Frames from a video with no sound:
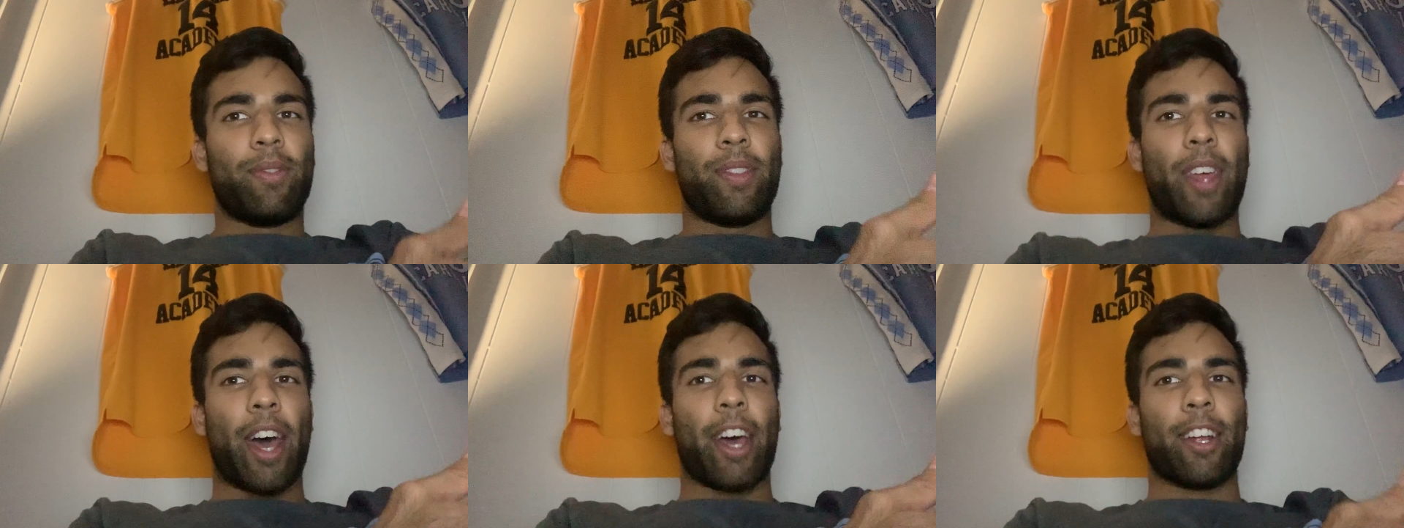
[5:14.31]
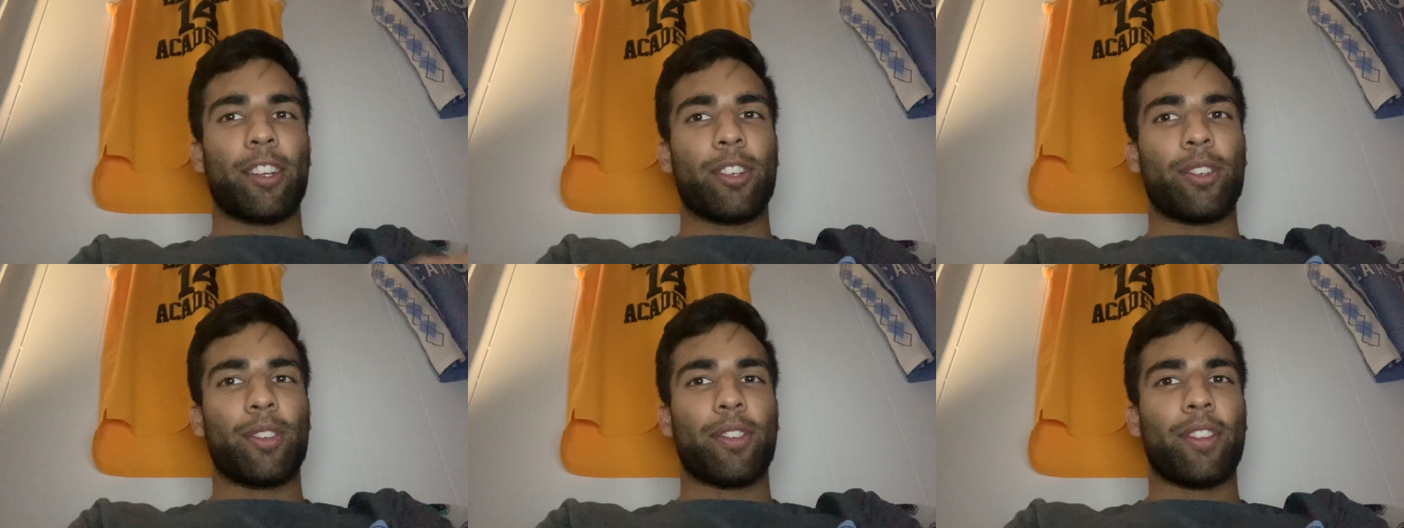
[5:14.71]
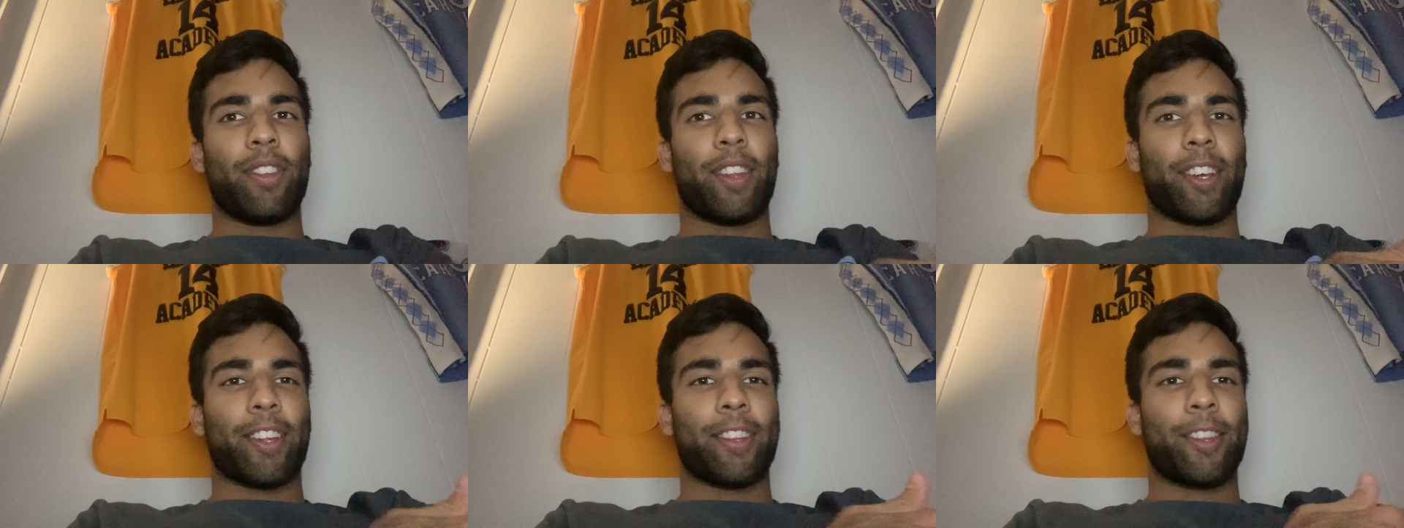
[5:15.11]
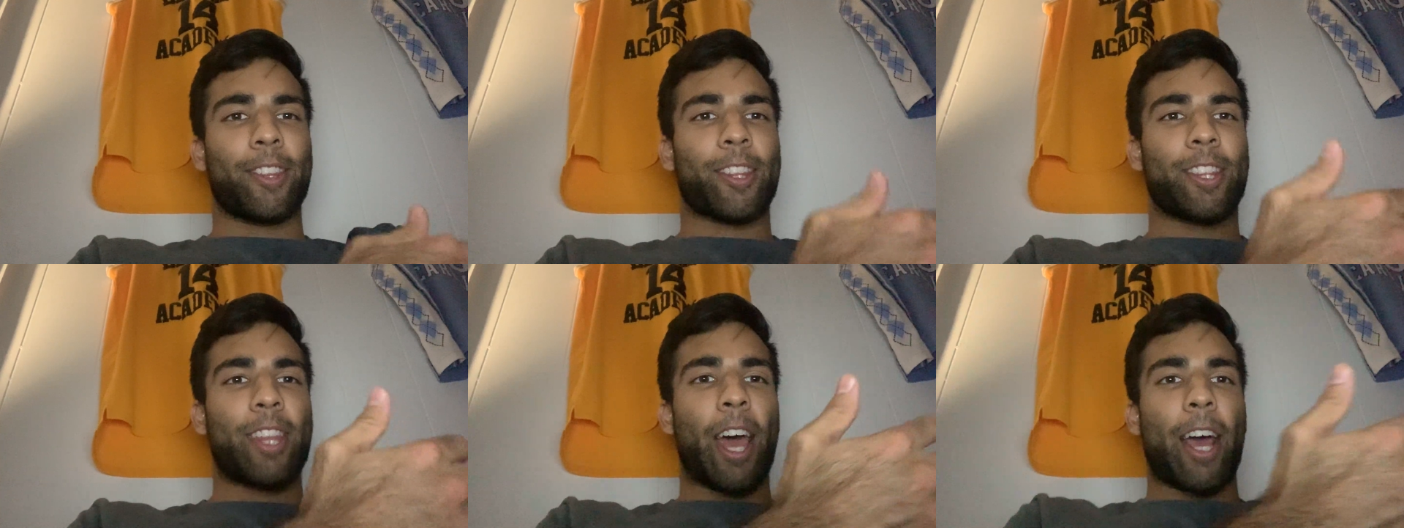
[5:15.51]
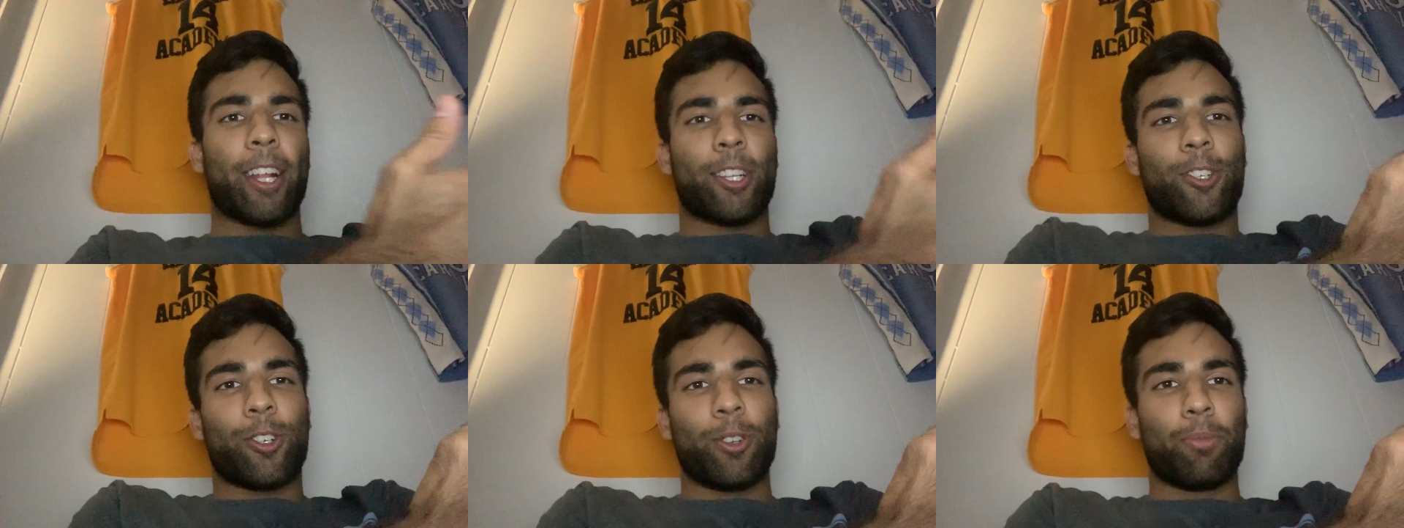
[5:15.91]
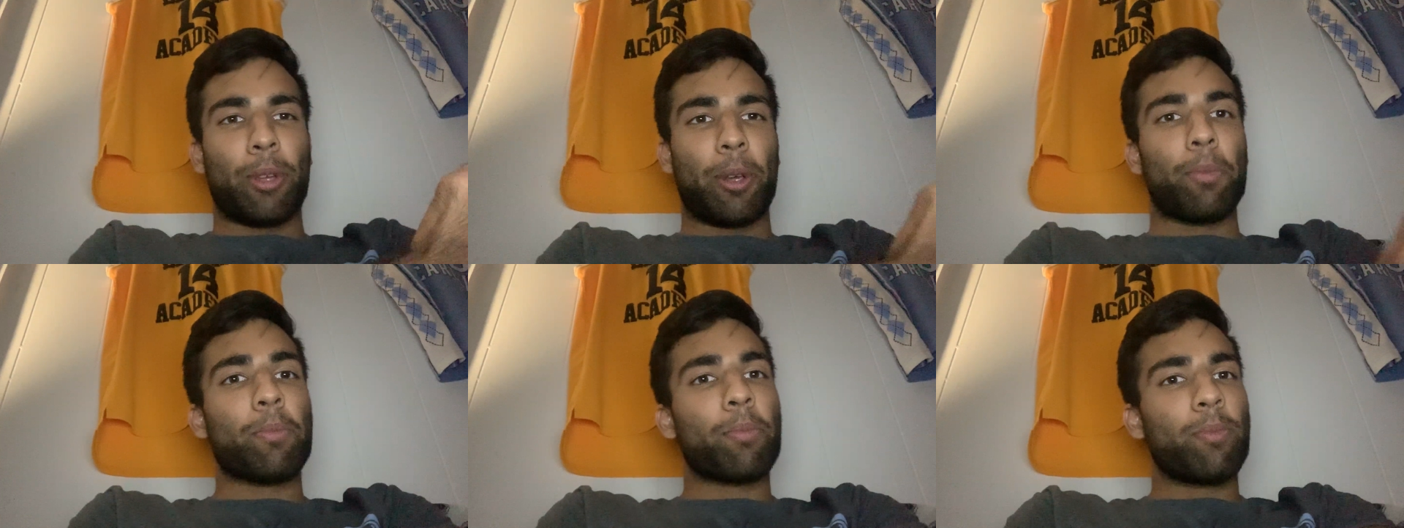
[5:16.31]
that like that should be,